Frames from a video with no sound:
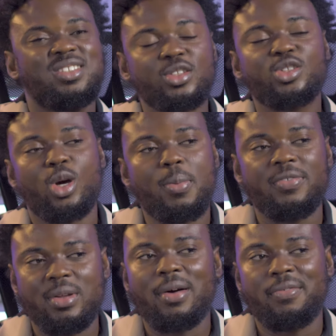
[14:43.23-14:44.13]
I mean, so a
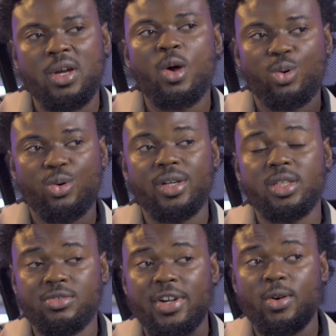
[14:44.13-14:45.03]
couple of them have
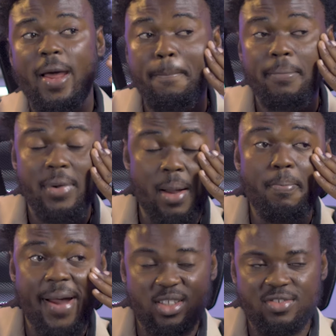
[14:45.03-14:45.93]
already tried like
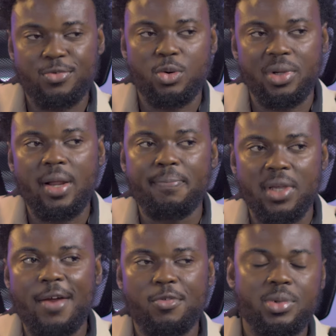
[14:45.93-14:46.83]
a bite of Afrobeat
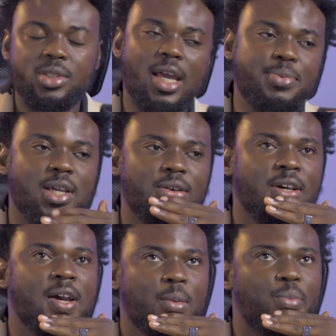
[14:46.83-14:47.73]
and make Afrobeat type
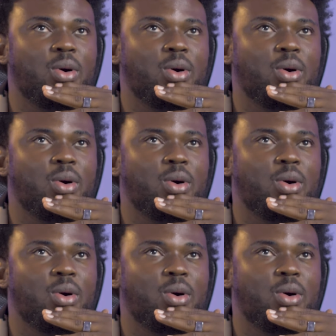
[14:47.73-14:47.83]
sound.